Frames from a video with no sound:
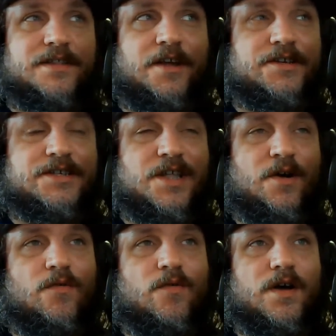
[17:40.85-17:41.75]
There is
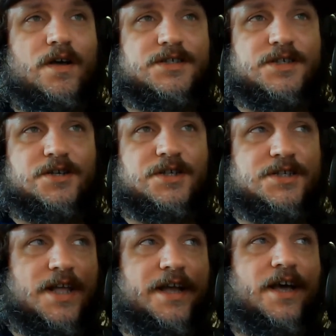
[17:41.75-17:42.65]
no
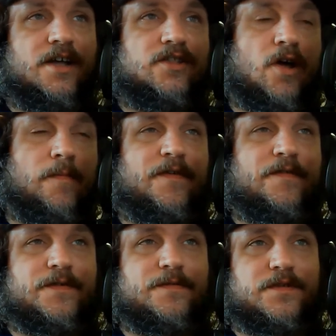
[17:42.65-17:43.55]
searches like top
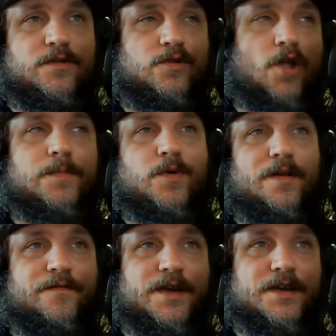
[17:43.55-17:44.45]

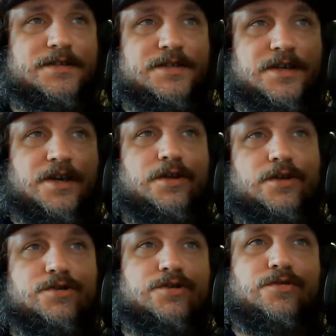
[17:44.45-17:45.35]
12 things
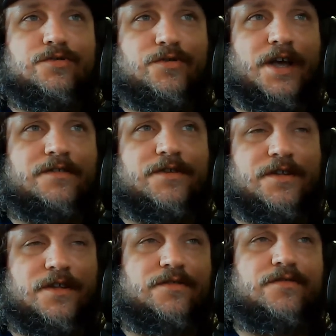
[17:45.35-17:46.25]
you should do to get
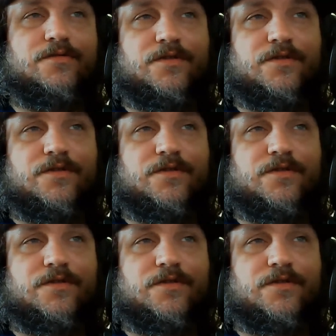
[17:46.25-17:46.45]
rid